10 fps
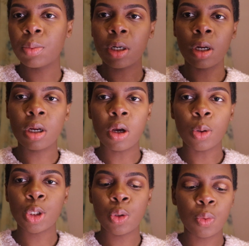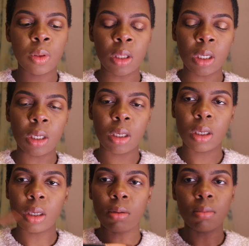We're gonna go to
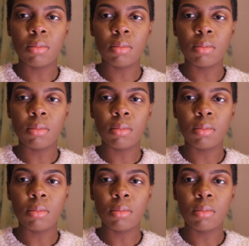the